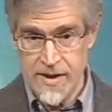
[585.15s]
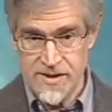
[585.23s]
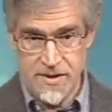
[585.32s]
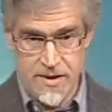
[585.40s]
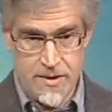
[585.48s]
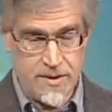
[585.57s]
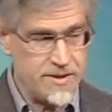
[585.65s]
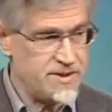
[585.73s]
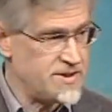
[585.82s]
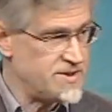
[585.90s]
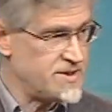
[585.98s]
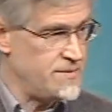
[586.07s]
So the
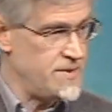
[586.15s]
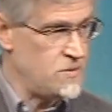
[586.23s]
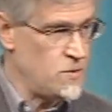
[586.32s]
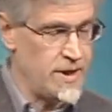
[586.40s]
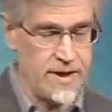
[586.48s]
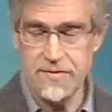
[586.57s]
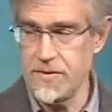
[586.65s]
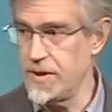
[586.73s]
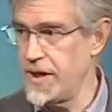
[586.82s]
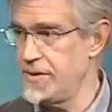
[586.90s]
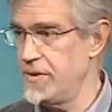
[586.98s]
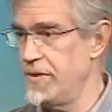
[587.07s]
nurses come in one after
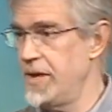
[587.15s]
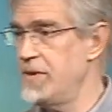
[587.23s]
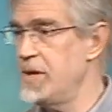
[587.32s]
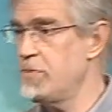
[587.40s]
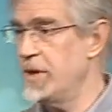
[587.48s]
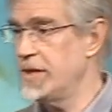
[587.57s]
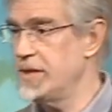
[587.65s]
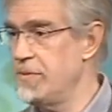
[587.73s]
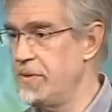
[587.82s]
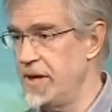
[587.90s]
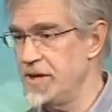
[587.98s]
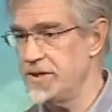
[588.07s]
another, and then they bring in the
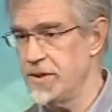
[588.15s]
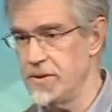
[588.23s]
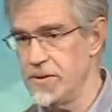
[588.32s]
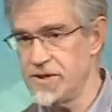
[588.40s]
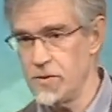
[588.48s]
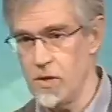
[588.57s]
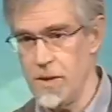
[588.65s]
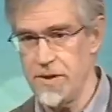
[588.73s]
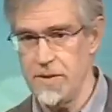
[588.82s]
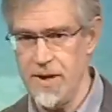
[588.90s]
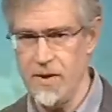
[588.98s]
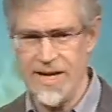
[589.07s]
patient, who is a
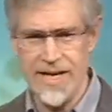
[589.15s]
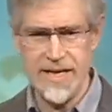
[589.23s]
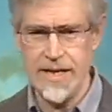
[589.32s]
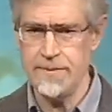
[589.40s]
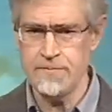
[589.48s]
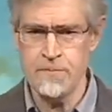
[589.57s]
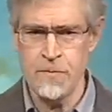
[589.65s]
woman about 80,